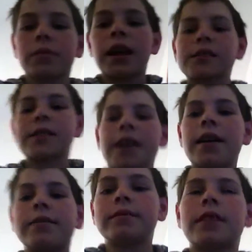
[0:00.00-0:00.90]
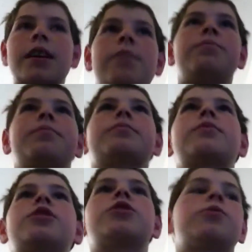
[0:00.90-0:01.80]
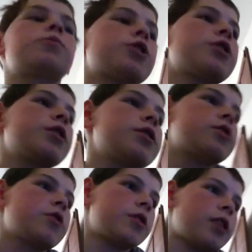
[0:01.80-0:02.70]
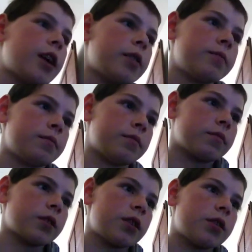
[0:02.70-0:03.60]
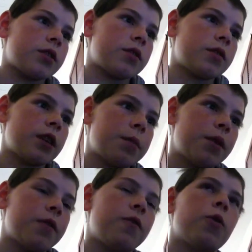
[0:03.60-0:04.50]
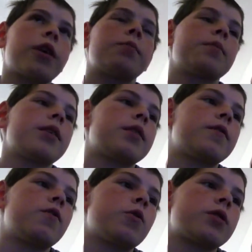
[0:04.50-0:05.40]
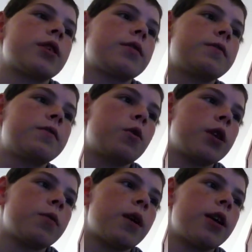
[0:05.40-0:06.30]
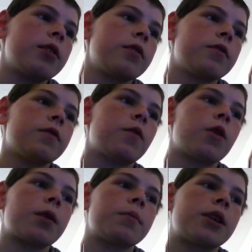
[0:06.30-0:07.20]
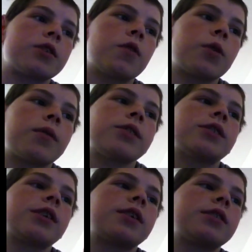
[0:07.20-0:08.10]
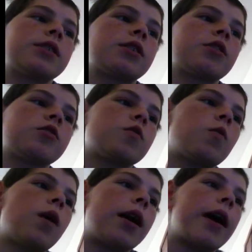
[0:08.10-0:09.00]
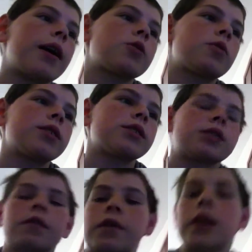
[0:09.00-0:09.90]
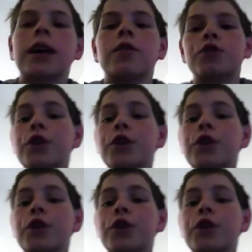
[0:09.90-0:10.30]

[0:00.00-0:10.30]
that's that. Um, just watching it. It's only like it's I'm only 14 minutes, 14 41 14 minutes 41 seconds and it goes to 1 hour 27 and